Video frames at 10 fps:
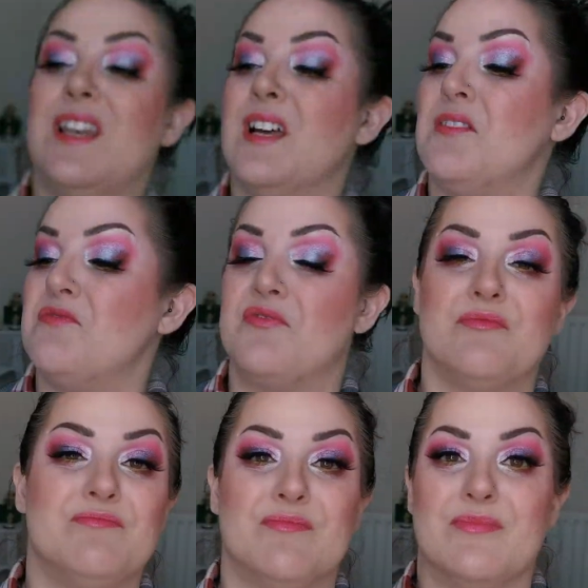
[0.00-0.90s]
love
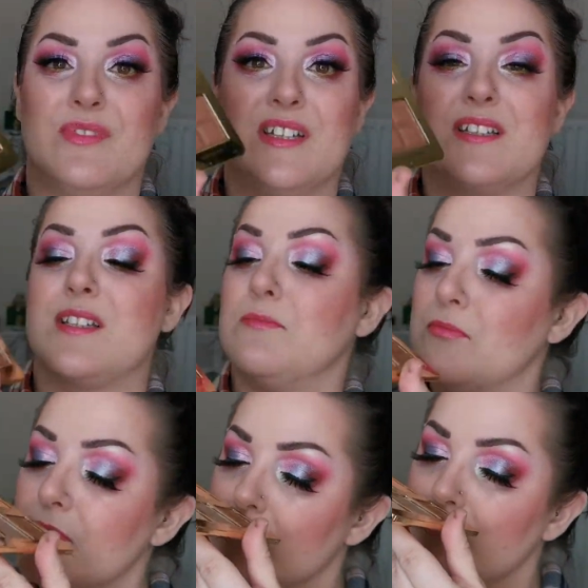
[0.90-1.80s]
this.
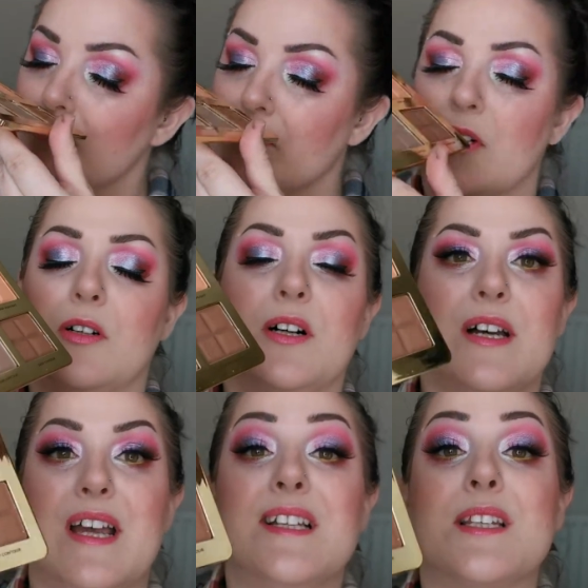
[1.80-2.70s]
Oh,
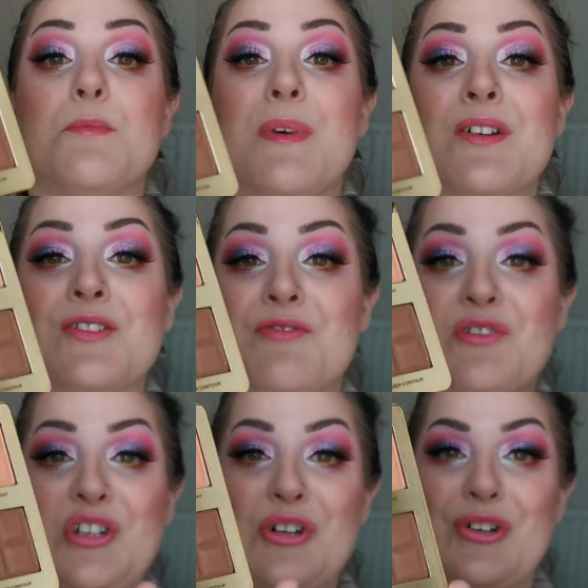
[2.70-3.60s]
it smells
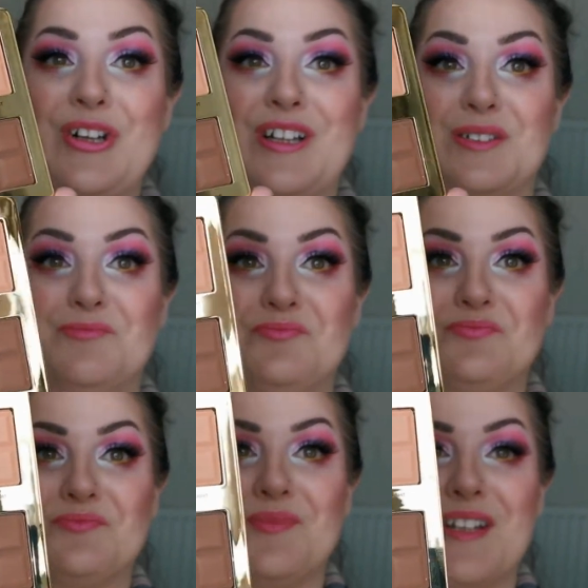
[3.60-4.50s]
of chocolate.
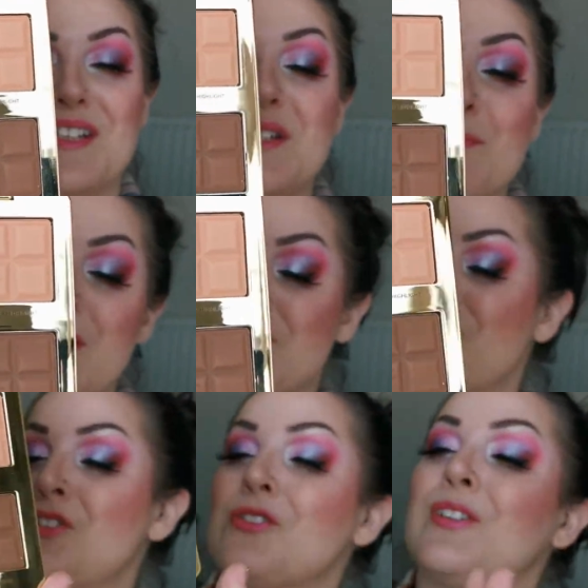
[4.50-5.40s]
It smells
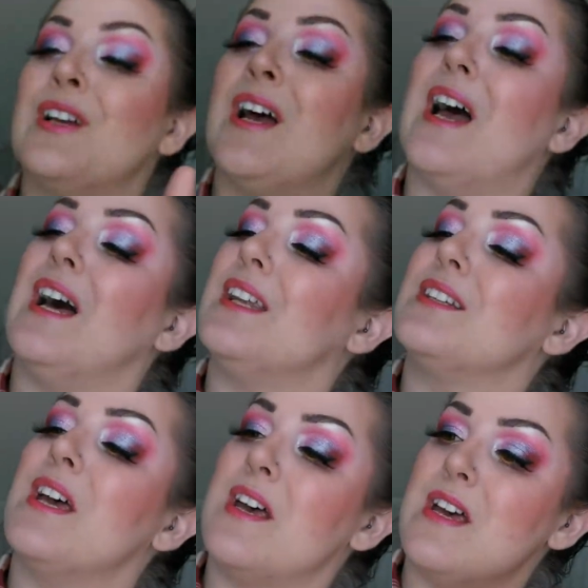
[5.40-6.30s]
of chocolate
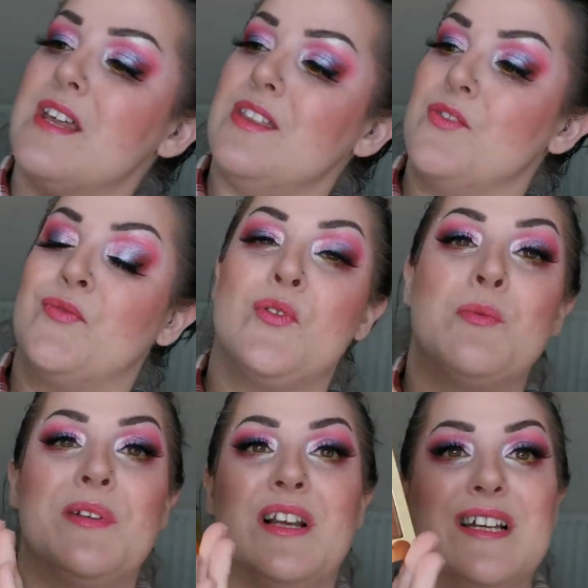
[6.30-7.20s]
and the
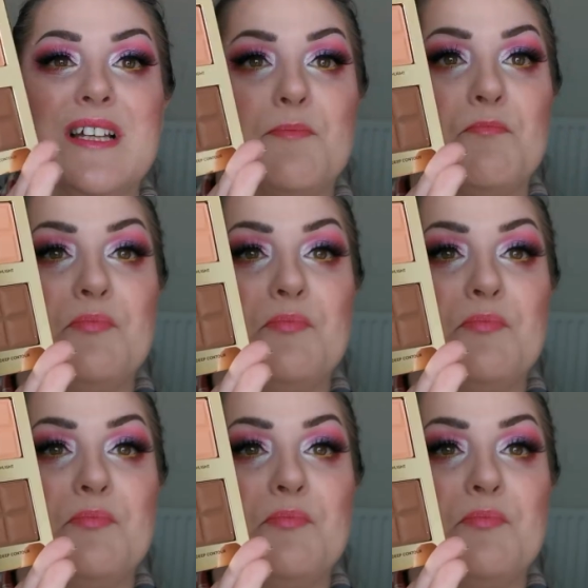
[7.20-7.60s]
formula is